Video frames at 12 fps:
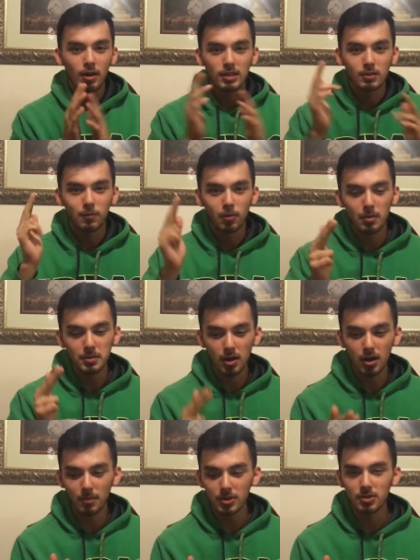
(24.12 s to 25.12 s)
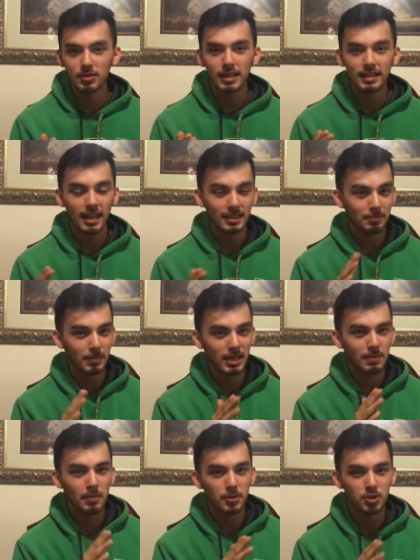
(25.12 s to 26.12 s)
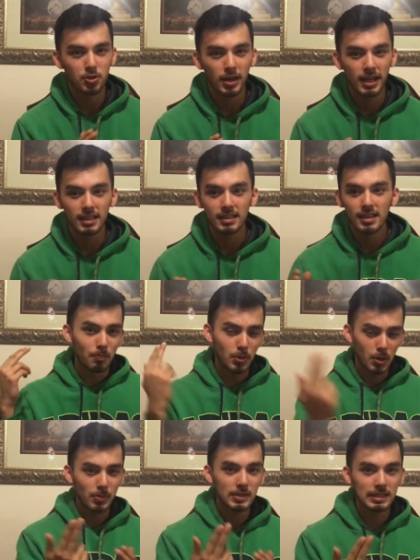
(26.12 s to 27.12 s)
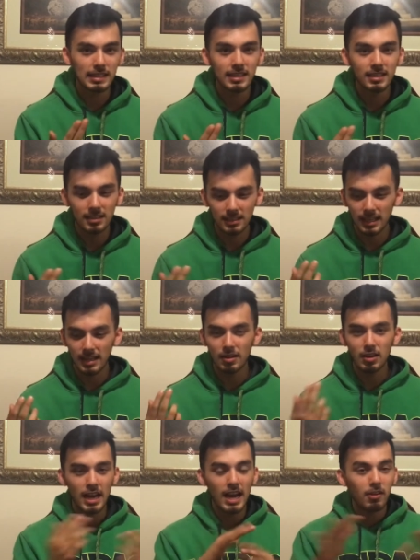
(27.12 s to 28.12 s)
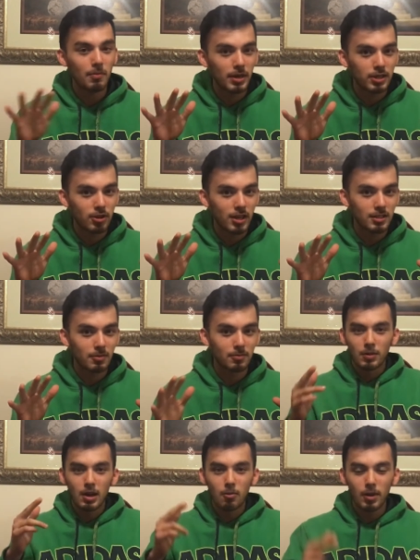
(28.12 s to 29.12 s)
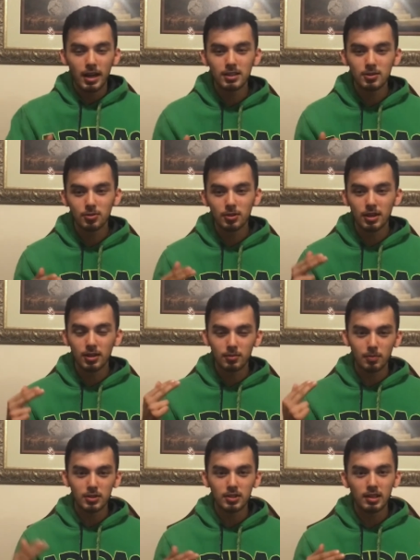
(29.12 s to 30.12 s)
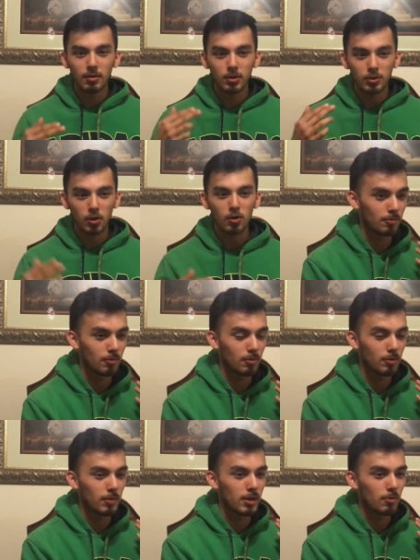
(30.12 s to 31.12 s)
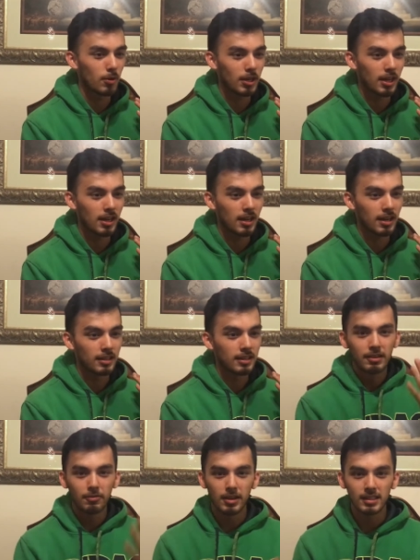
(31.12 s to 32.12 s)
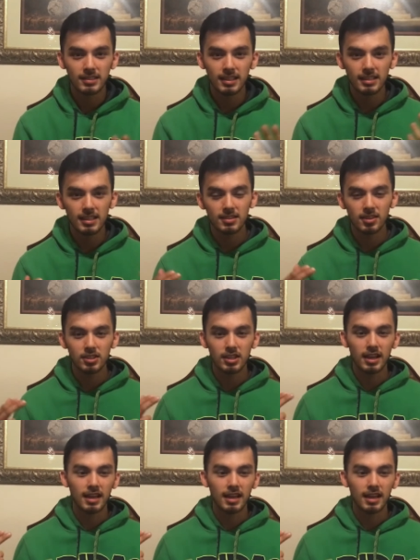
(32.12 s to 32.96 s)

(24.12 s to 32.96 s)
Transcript: Alright, so forearms are a muscle that not many people train purposely. Like everybody trains them without wanting to. They're muscles that will grow when you're working on different exercises such